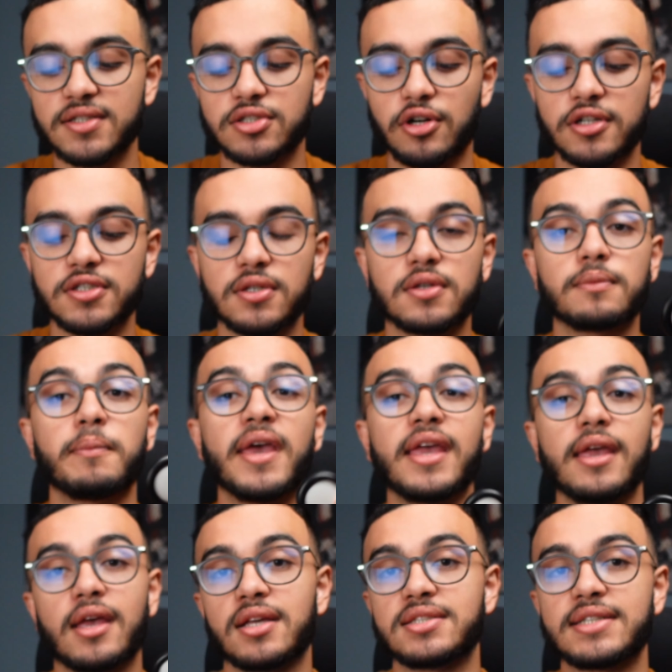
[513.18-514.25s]
starts
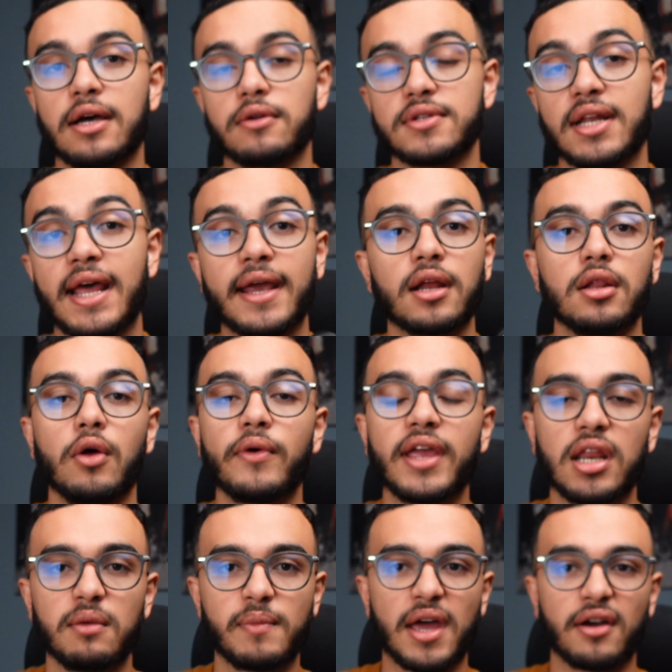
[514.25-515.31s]
making a sound and I can
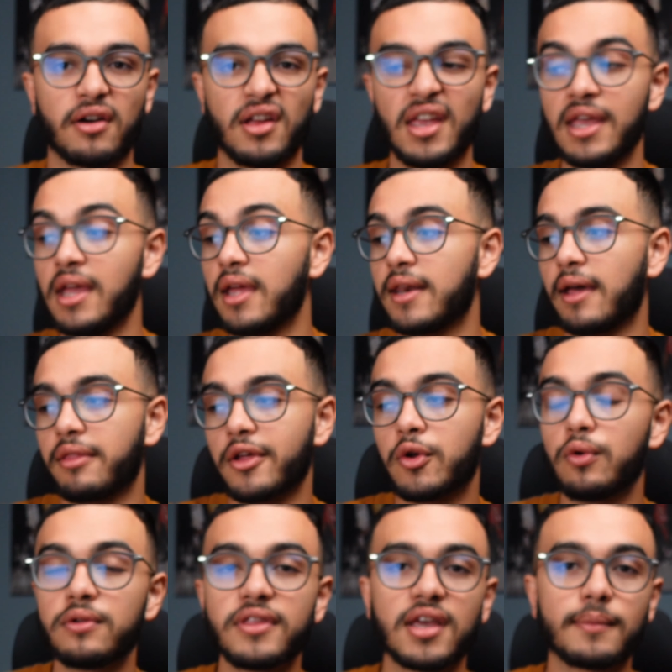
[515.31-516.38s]
locate it better. Now, the
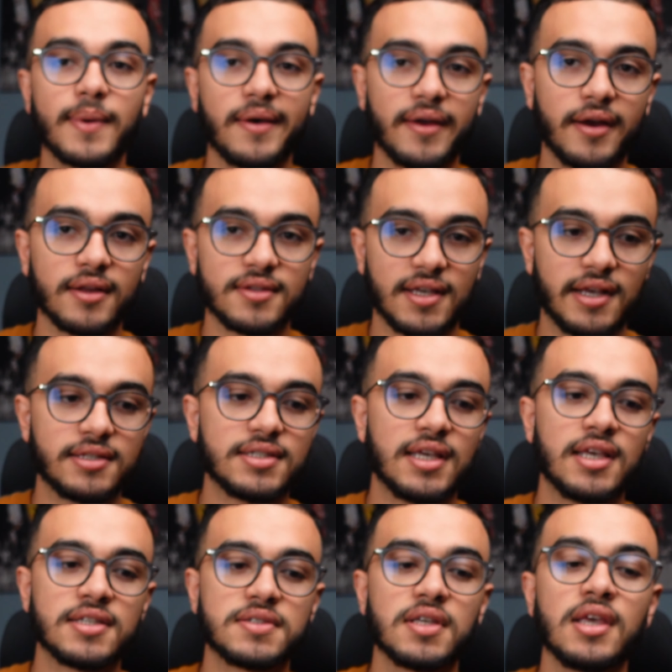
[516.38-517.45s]
cool thing about AirTags
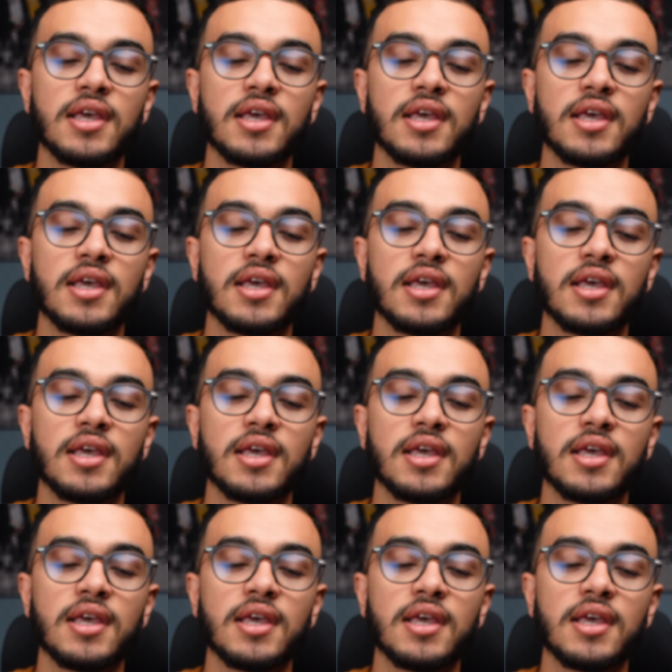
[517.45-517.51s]
is,